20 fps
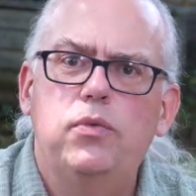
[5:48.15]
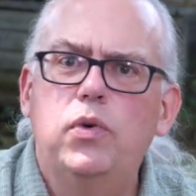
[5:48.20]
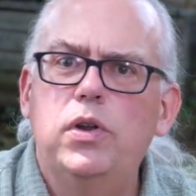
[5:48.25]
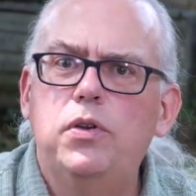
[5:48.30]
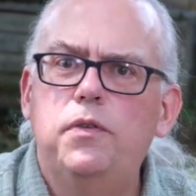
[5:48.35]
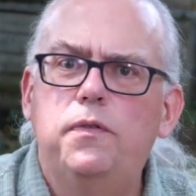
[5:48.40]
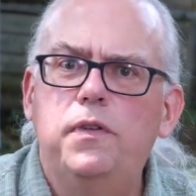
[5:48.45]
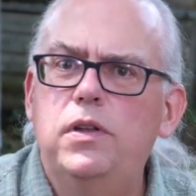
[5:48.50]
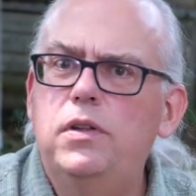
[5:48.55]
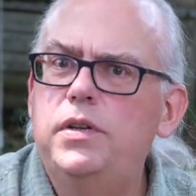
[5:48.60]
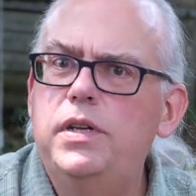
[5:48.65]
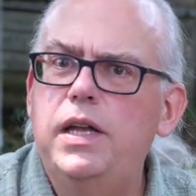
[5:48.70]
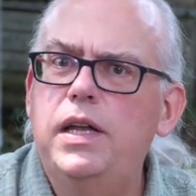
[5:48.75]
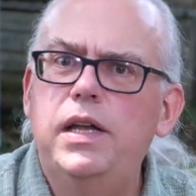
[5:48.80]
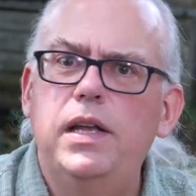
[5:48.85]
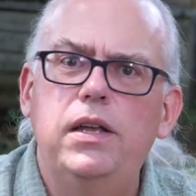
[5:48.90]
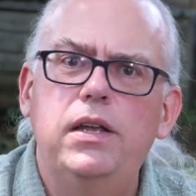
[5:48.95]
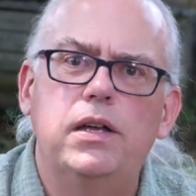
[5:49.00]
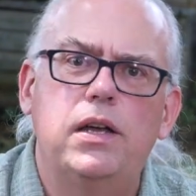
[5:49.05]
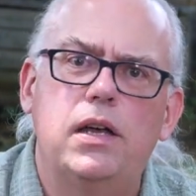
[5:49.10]
Winter field
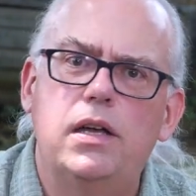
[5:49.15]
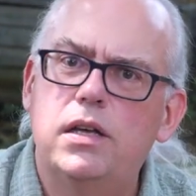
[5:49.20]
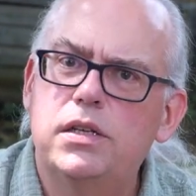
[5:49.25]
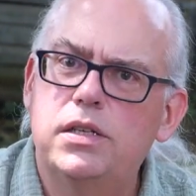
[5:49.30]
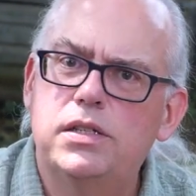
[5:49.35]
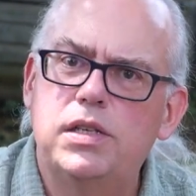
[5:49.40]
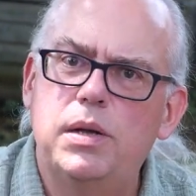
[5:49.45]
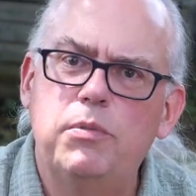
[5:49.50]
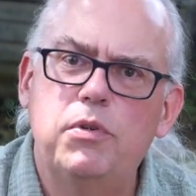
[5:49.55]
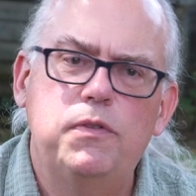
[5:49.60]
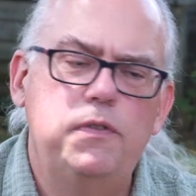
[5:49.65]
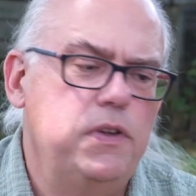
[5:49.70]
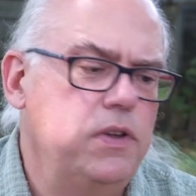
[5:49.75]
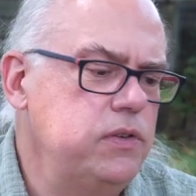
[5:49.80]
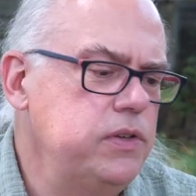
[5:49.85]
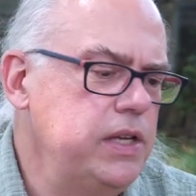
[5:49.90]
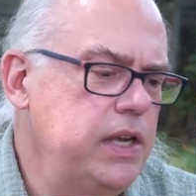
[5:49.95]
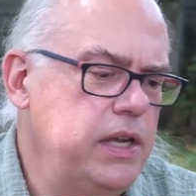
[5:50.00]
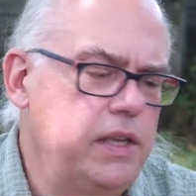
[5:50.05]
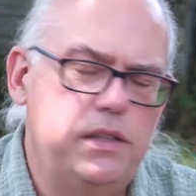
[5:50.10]
day, uh, summer
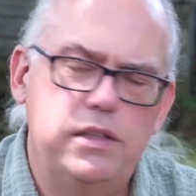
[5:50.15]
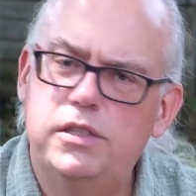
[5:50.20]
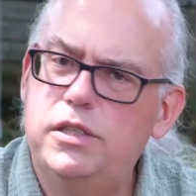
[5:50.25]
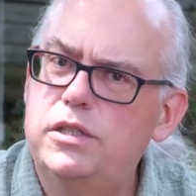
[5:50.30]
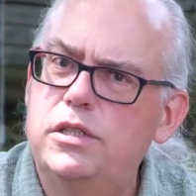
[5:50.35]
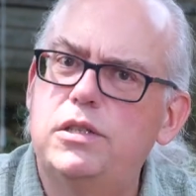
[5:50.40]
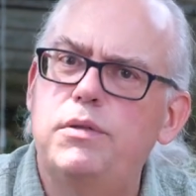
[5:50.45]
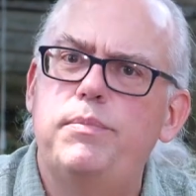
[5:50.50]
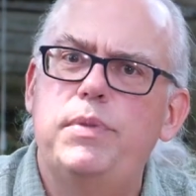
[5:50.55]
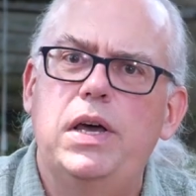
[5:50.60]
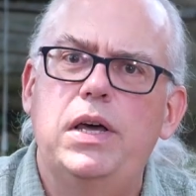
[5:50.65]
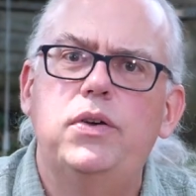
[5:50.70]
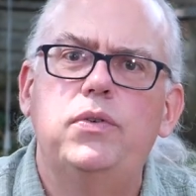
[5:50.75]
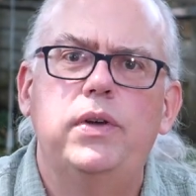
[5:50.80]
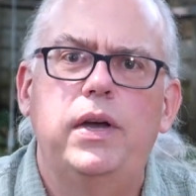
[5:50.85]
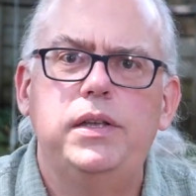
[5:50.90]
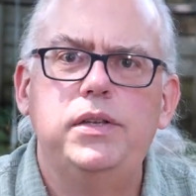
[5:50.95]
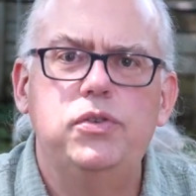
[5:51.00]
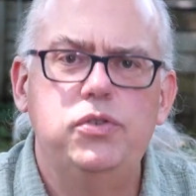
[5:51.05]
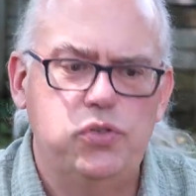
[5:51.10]
field day, this is the battery
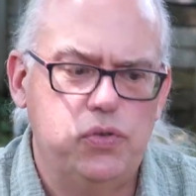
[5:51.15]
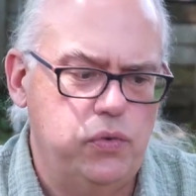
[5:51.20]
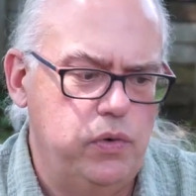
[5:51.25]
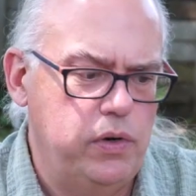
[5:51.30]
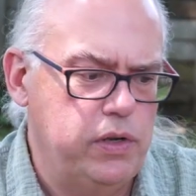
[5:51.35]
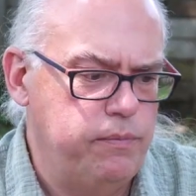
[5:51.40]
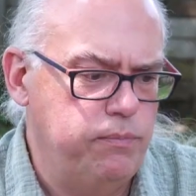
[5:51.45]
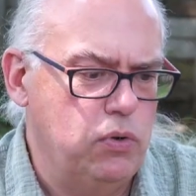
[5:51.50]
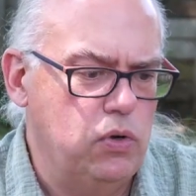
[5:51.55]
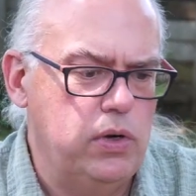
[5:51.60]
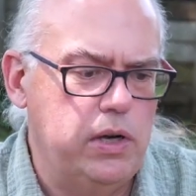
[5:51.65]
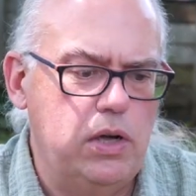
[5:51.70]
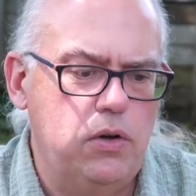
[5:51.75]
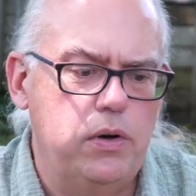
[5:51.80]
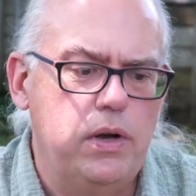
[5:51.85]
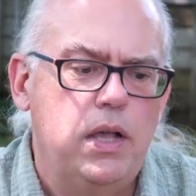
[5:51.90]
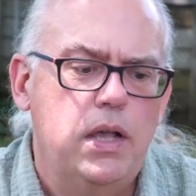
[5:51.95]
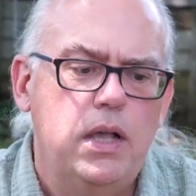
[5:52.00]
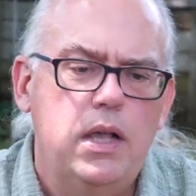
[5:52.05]
I usually pull out.